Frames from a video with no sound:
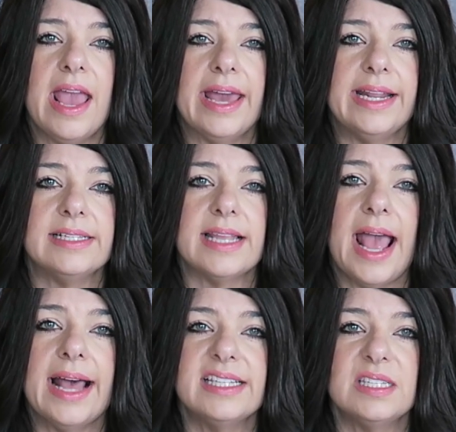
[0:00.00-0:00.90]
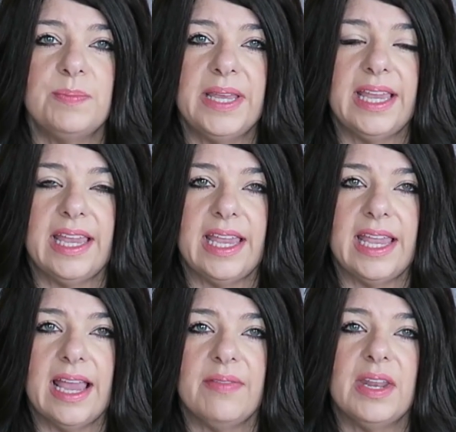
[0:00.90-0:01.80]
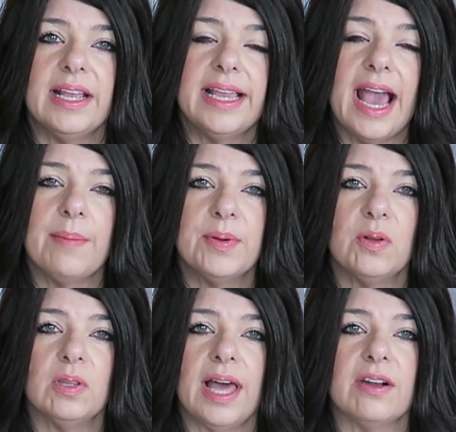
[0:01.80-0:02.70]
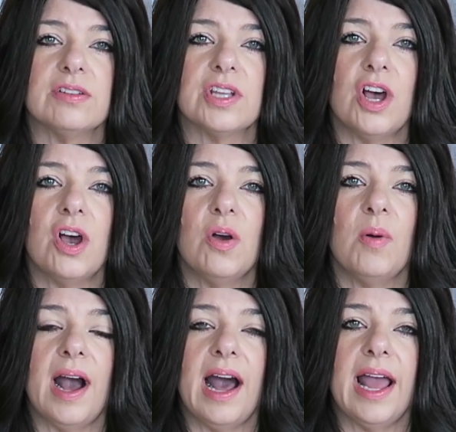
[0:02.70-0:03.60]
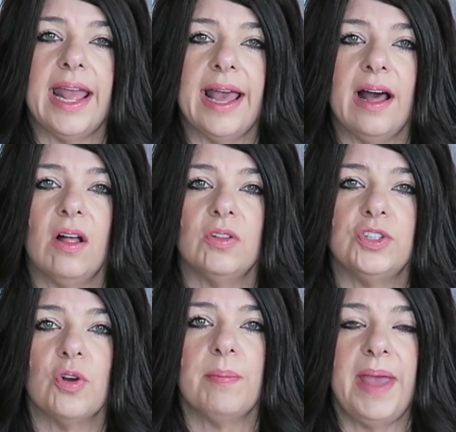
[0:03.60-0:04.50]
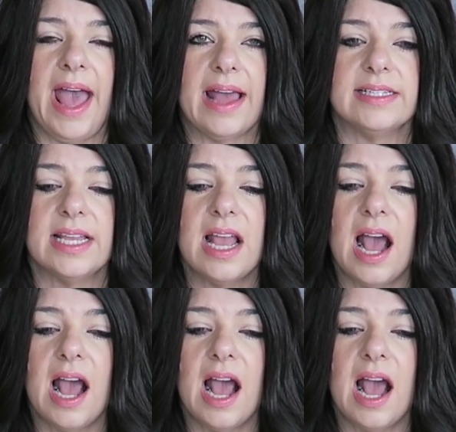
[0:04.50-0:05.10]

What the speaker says: and it's SP and then in capital letters OIL, Your Pet.